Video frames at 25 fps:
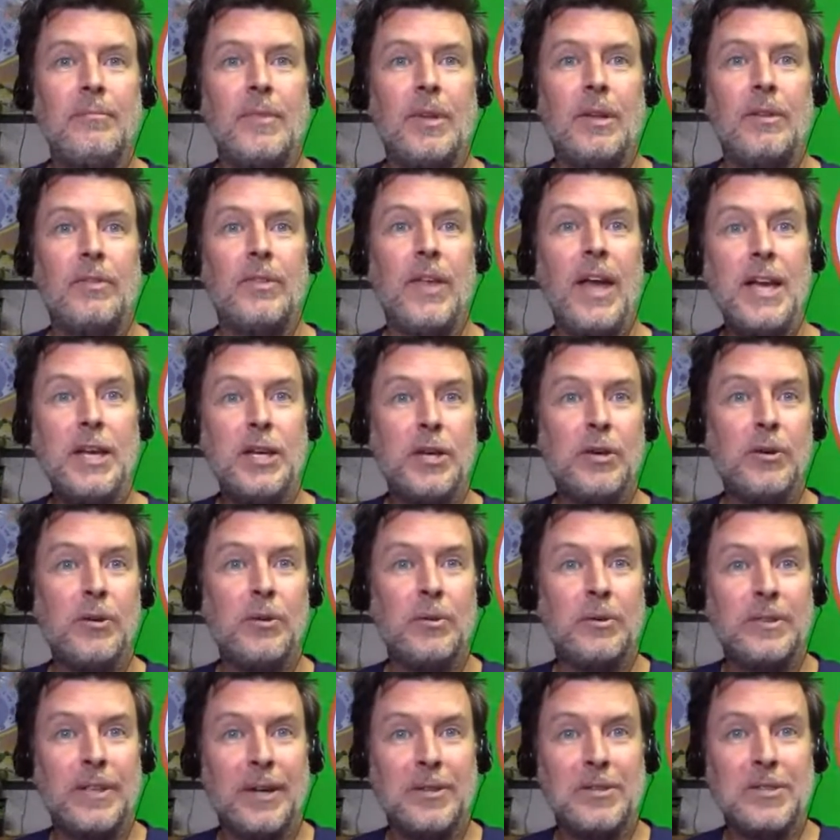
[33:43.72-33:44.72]
thank you,
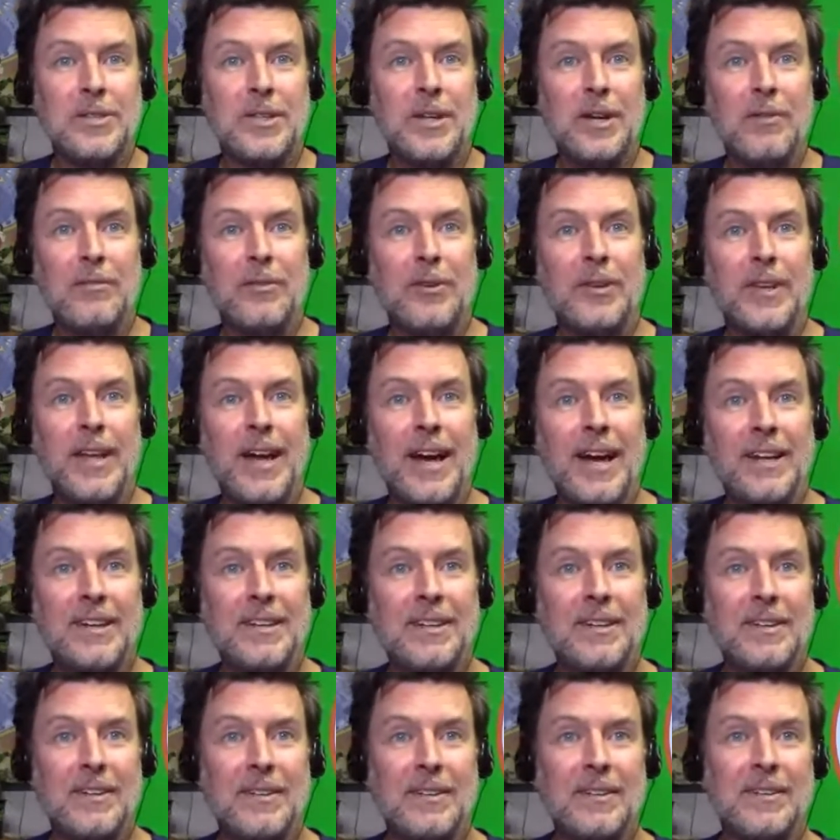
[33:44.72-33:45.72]
Downscale, for that.
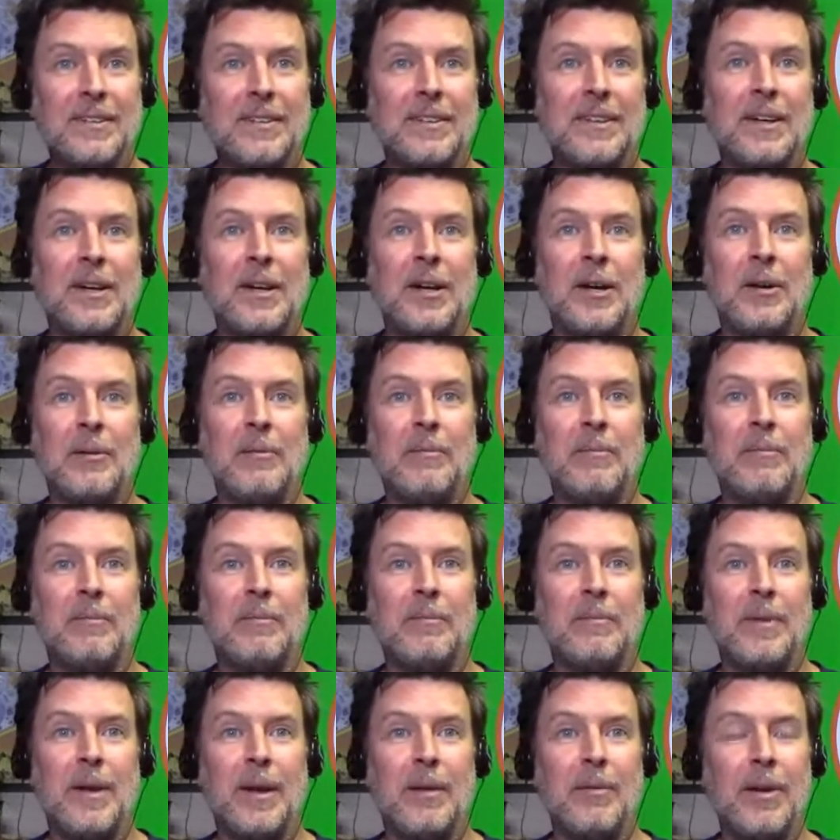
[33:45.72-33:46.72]

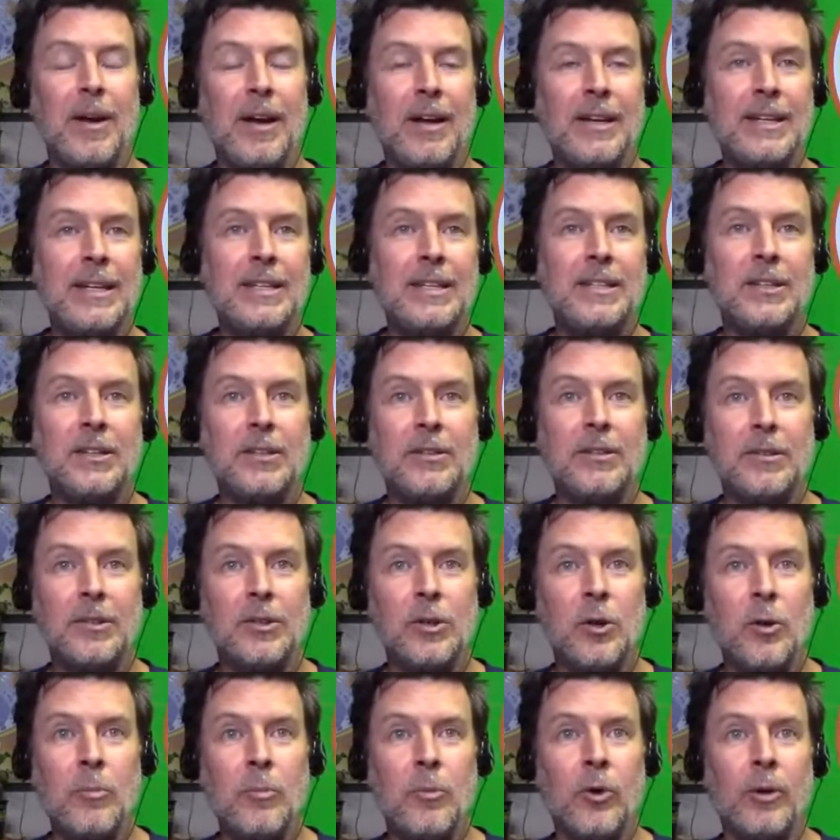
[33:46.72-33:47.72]
I need to know
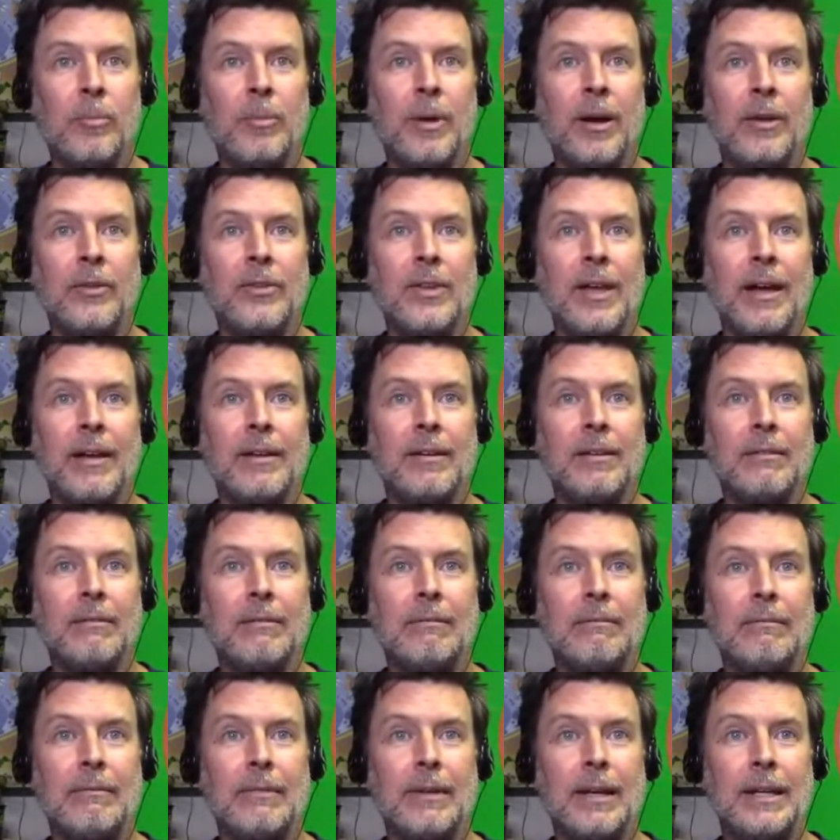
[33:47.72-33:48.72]
more about that.
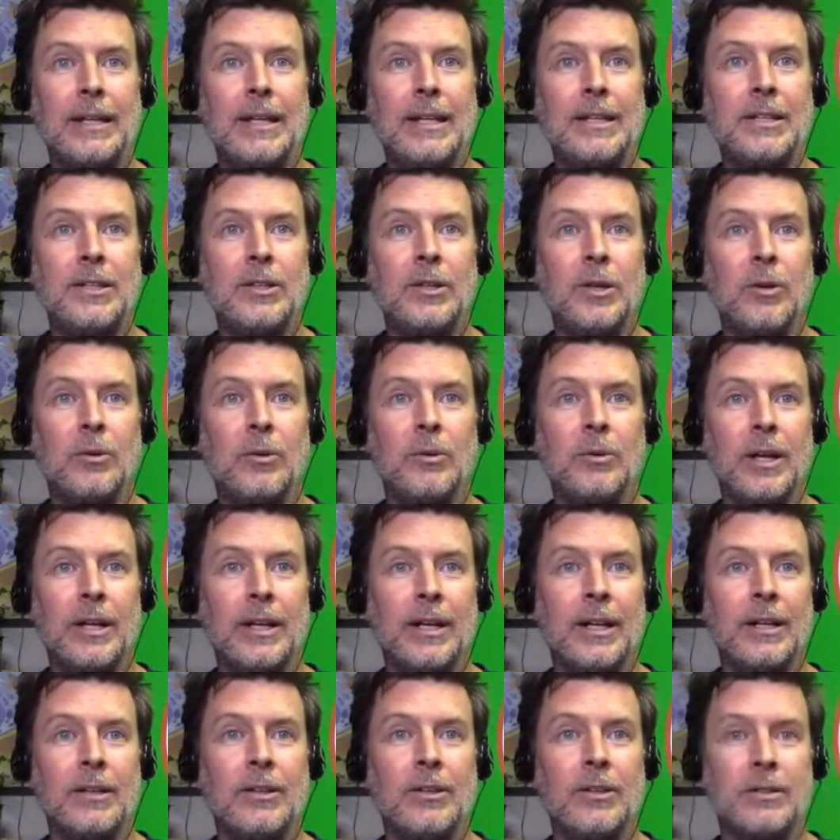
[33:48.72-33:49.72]
I need to know. I gotta
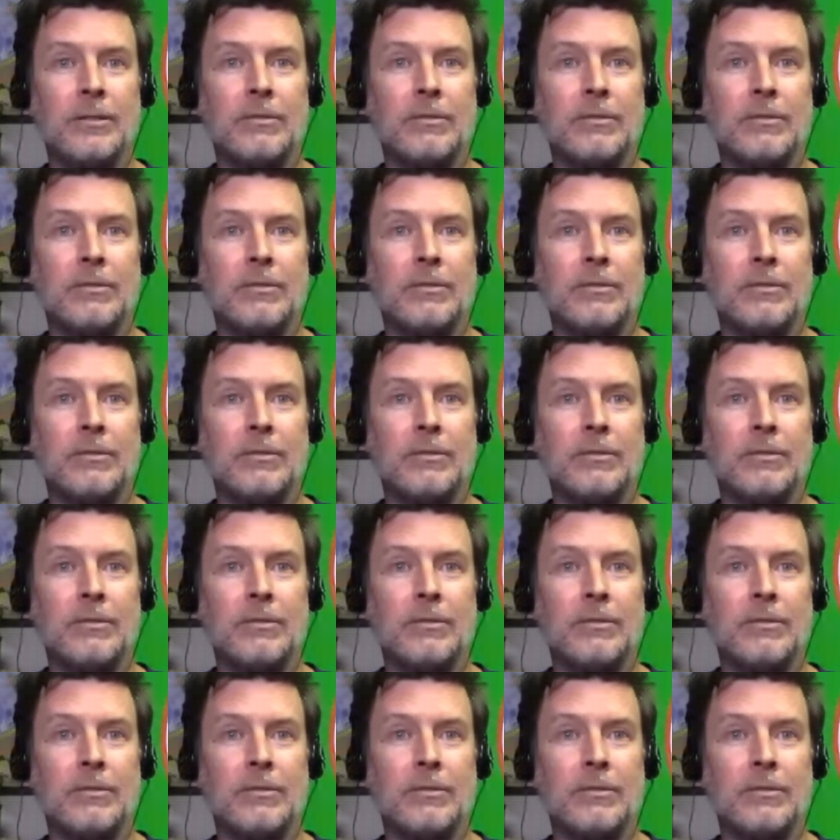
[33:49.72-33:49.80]
look